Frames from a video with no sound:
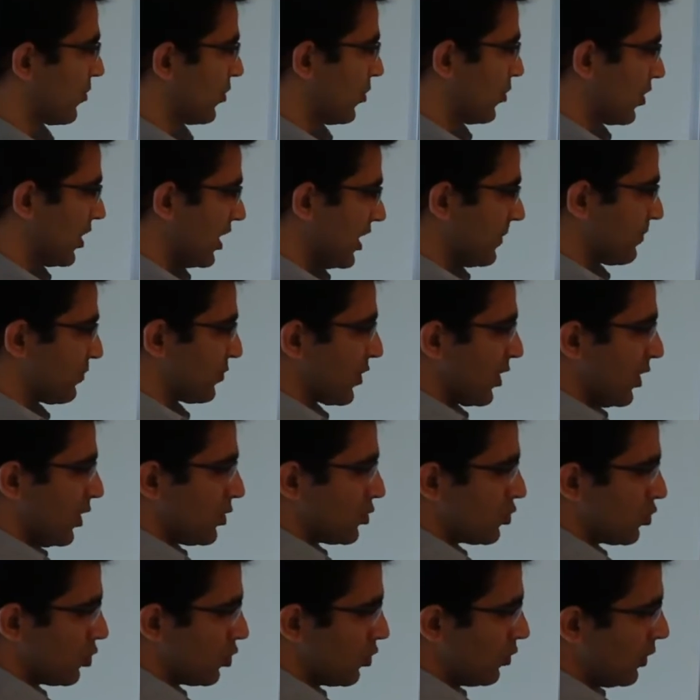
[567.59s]
Okay,
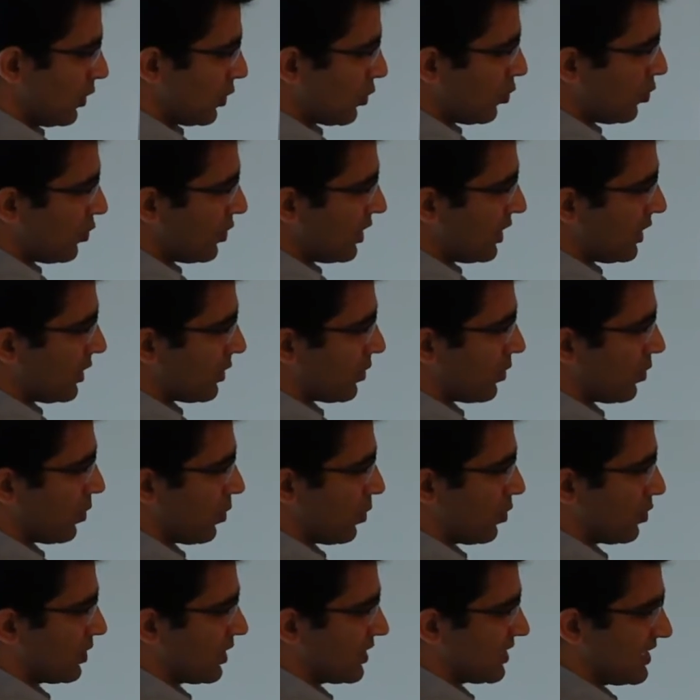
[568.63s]
so you will do it
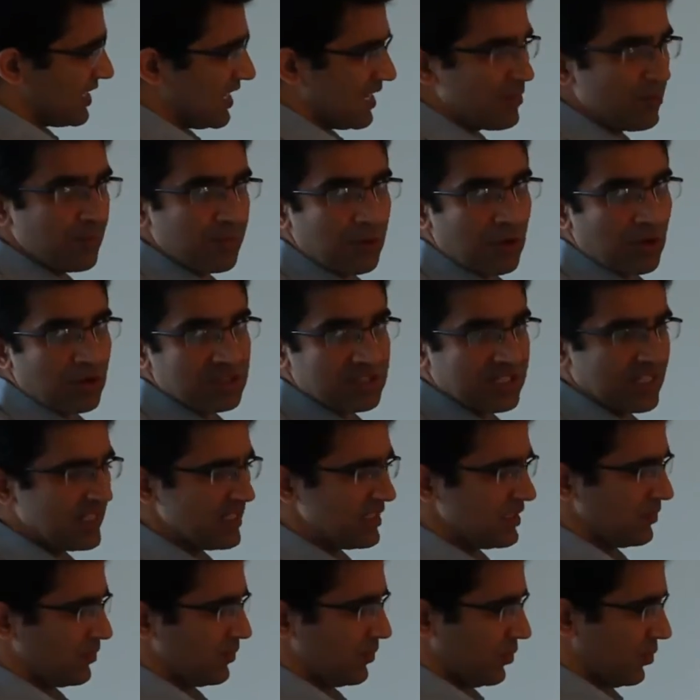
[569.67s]
the same
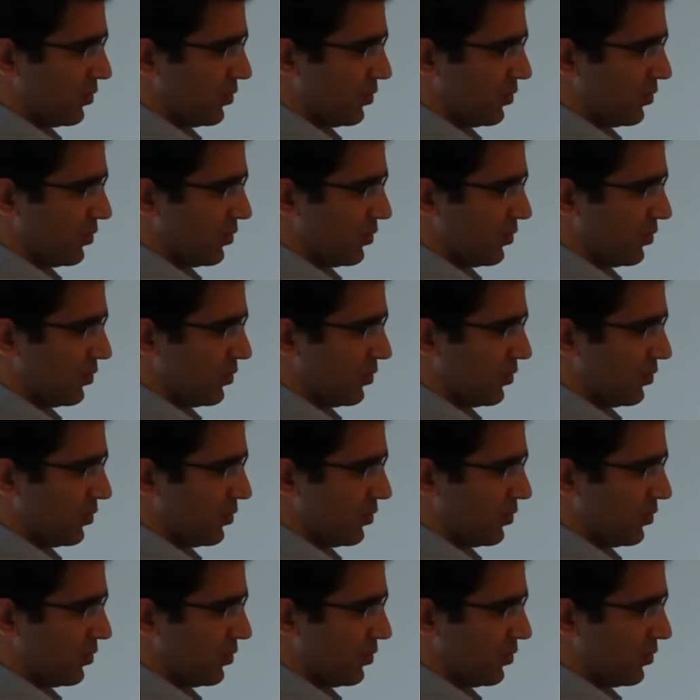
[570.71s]
process.